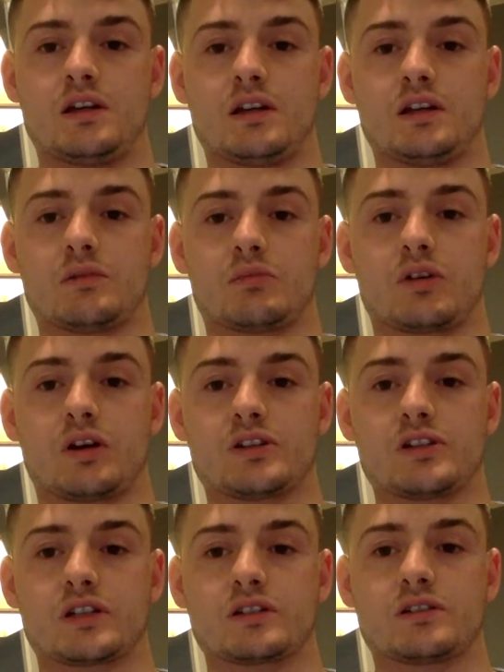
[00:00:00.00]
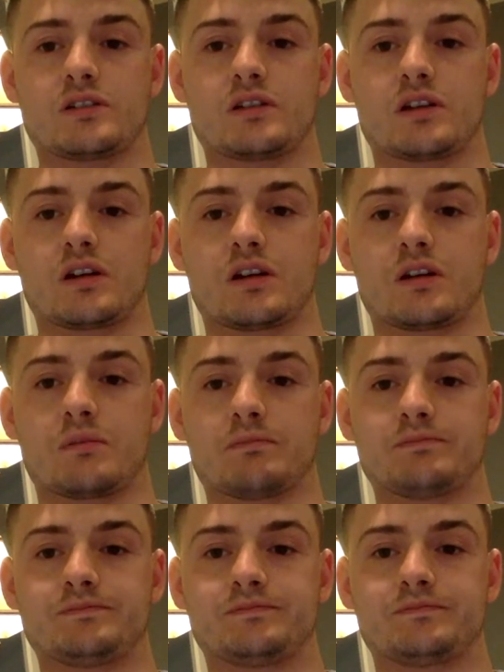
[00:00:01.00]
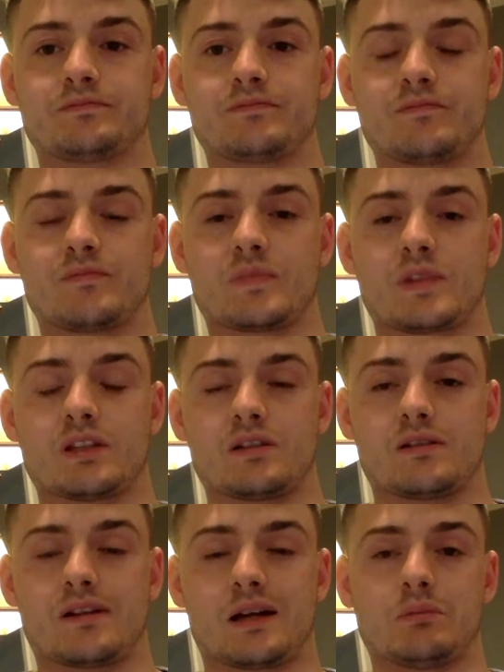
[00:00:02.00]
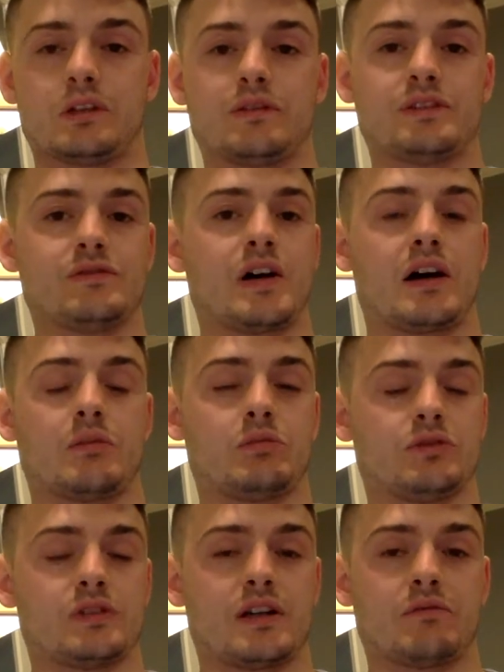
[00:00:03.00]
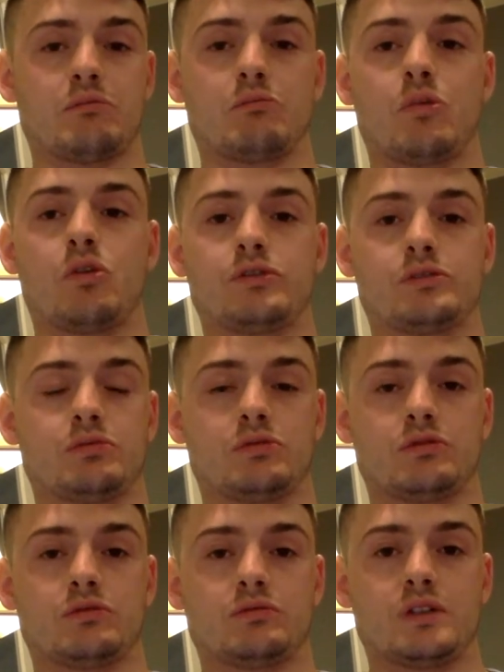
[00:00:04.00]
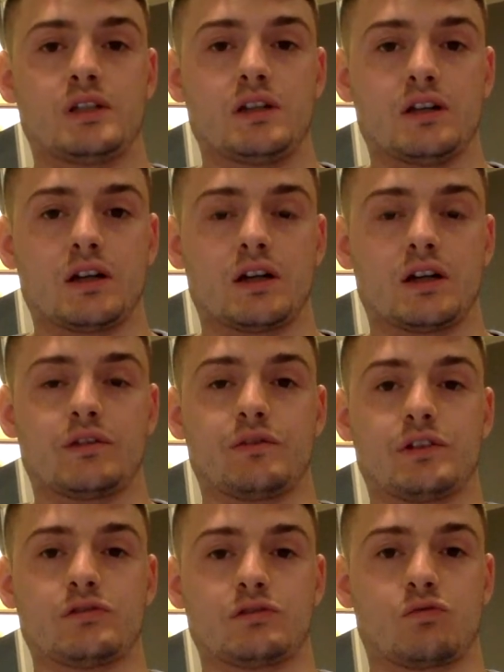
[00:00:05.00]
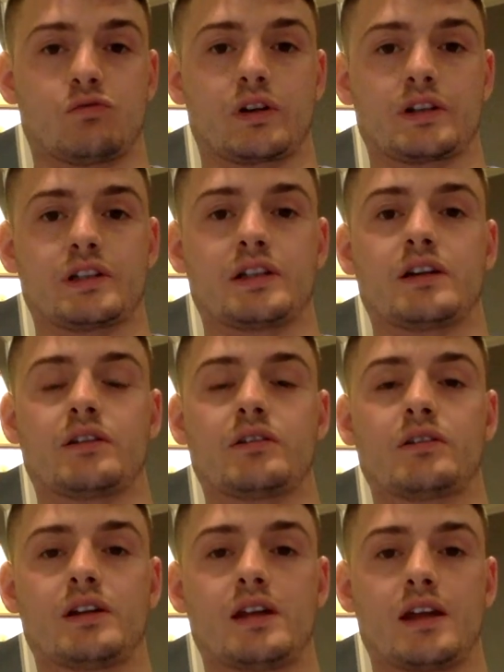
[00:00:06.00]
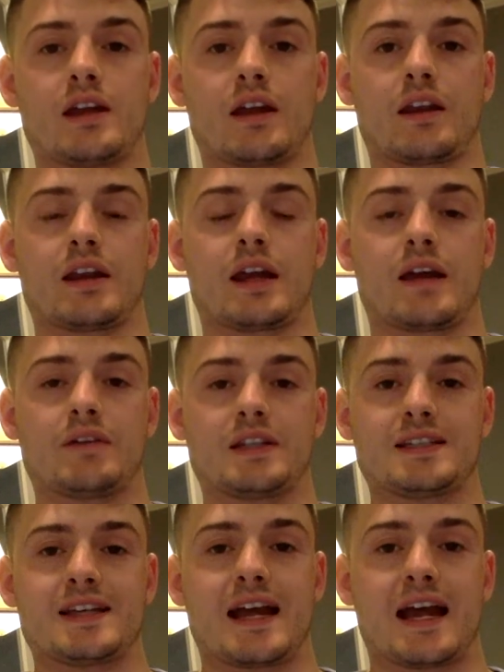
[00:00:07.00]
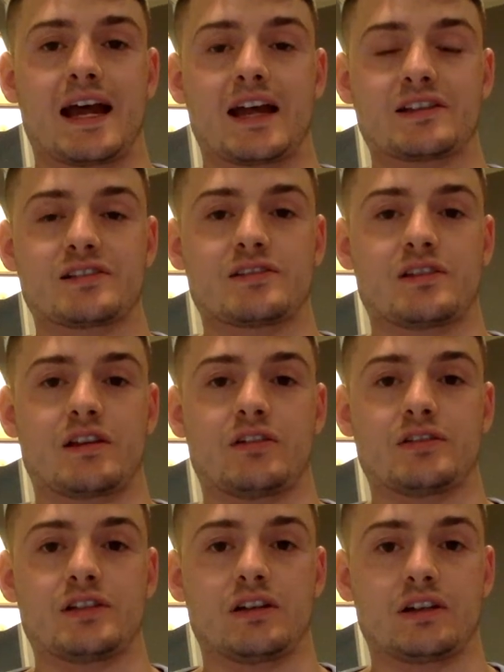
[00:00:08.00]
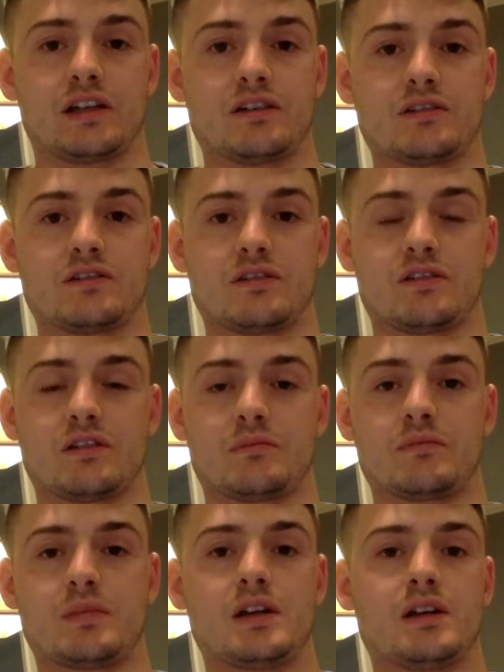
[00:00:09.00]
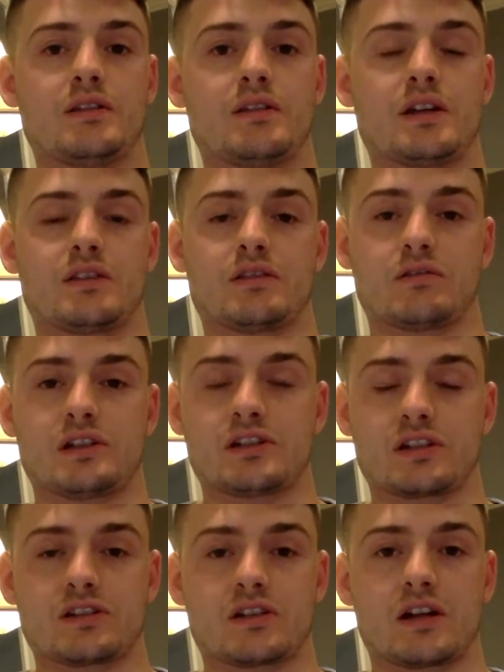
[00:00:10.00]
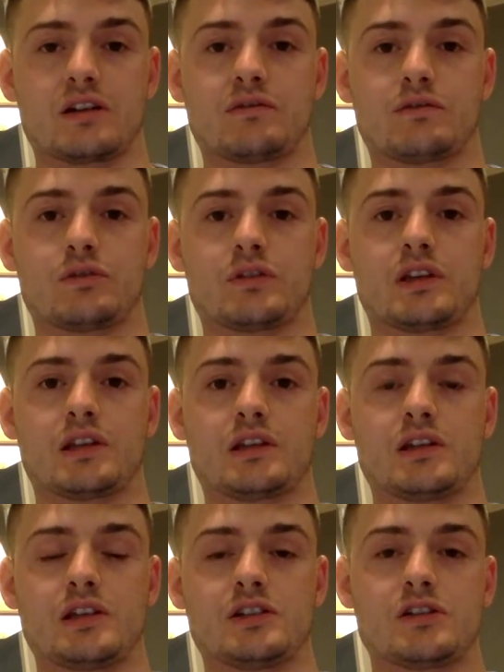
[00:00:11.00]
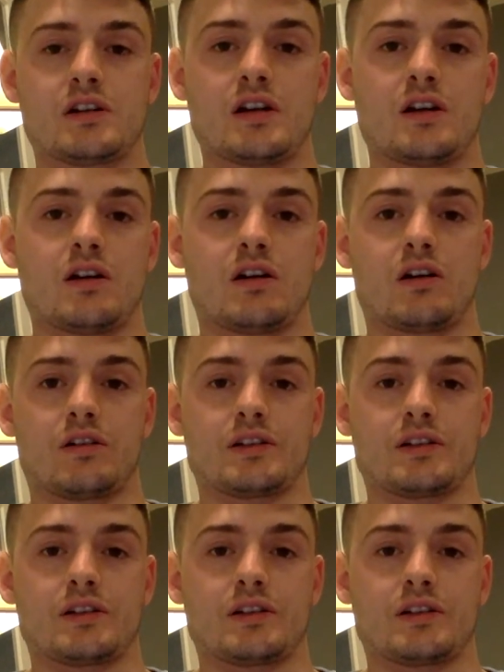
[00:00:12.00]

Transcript: In the project, I believe it's valuable to have multiple individuals working together and having tasks that are delegated to them that they're each excited for, that they each are